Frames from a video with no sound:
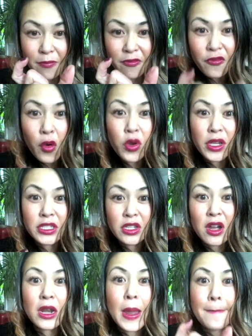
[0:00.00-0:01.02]
focused
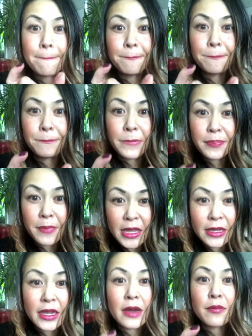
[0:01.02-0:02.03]
on
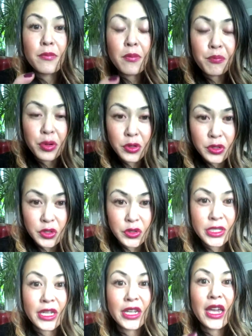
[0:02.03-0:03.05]
income
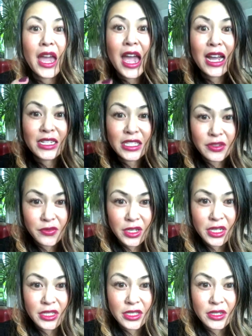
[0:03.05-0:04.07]
producing
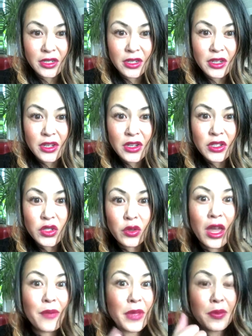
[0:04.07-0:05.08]
activities. So
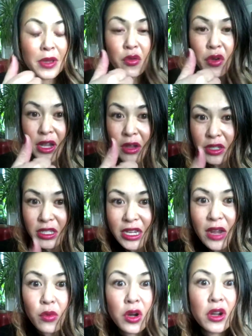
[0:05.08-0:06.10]
that may be going out to
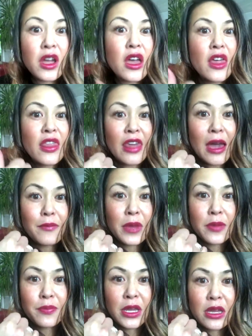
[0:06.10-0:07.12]
network. That
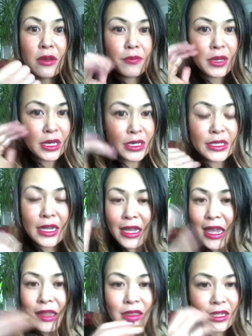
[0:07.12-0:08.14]
might be, because
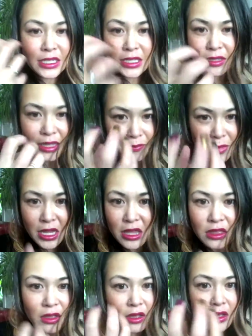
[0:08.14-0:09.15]
again, this is like making
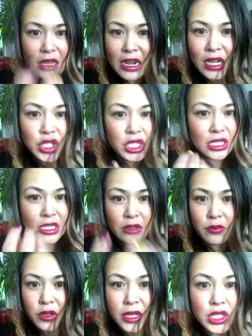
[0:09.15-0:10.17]
the connections and the
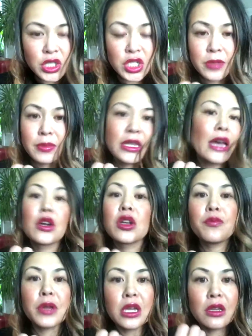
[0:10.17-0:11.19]
relationships. That could
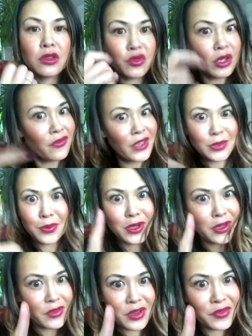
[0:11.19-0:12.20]
be doing a Facebook
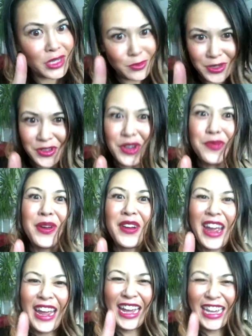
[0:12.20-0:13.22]
Live in your Facebook group,
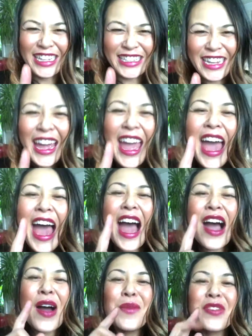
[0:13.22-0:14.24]
right?
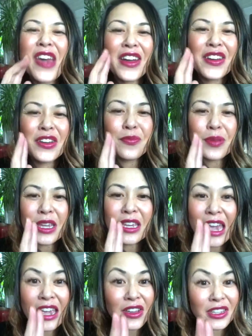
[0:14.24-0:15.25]
That could be
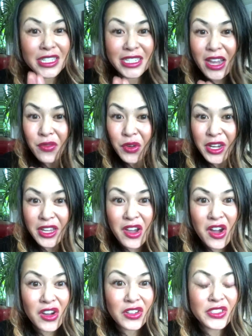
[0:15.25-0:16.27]
getting on discovery
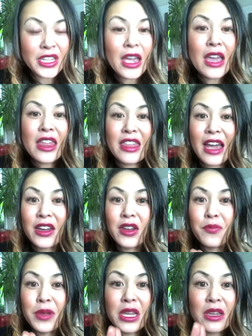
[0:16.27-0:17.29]
calls. That could
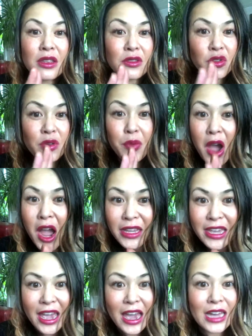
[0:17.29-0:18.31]
be doing
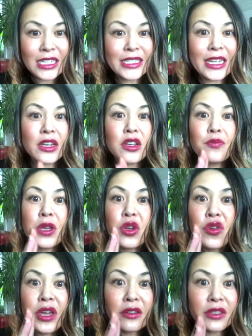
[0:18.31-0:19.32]
podcasts. That could be
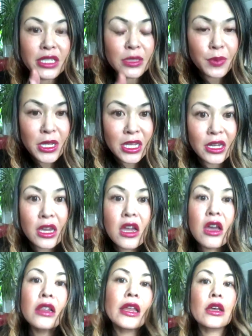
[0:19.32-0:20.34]
going out to speak.
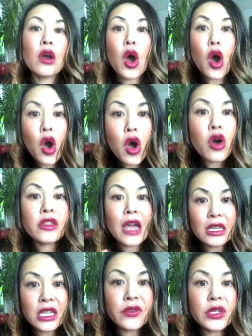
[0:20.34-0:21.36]
Like all the
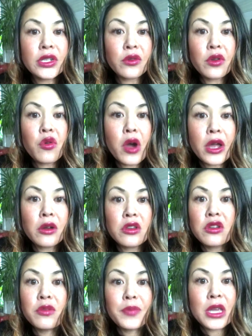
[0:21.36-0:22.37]
activities that require
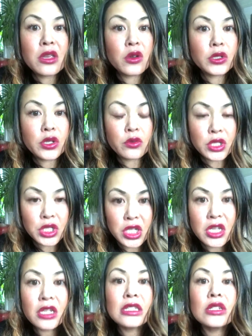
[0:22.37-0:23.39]
you to be in your zone of
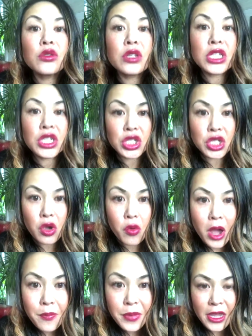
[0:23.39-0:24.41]
genius, you need to show
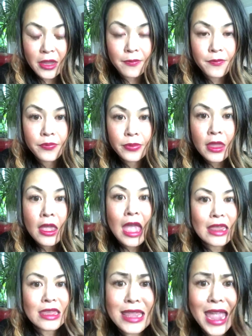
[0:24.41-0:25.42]
up in.
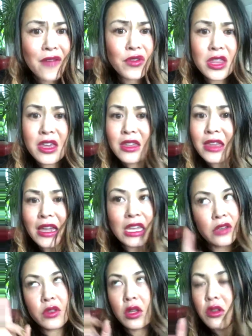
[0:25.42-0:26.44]
And everything that,
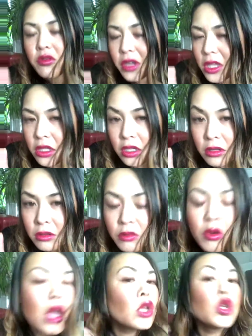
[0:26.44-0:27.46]
even though you can do,
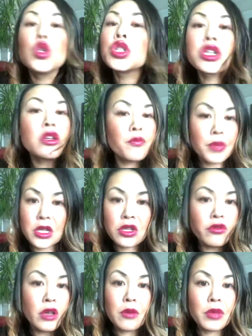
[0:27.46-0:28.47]
you shouldn't be
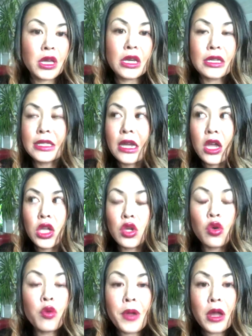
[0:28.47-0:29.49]
doing, because
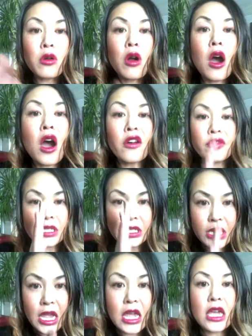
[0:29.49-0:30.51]
you're better off
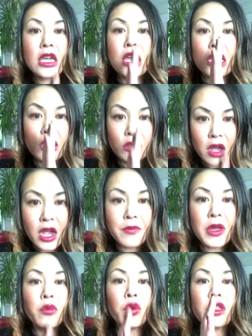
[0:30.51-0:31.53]
staying in
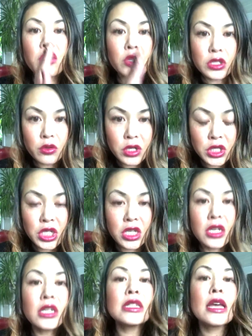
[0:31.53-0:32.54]
alignment with your zone of
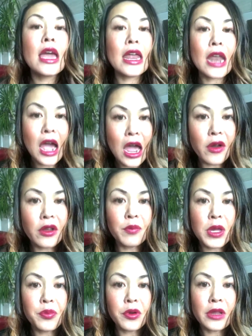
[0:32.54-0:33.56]
genius and hiring
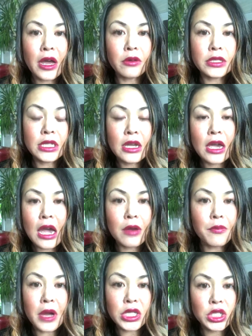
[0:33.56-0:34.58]
people out at a
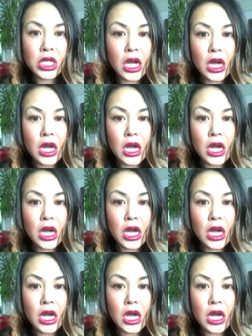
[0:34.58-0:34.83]
much,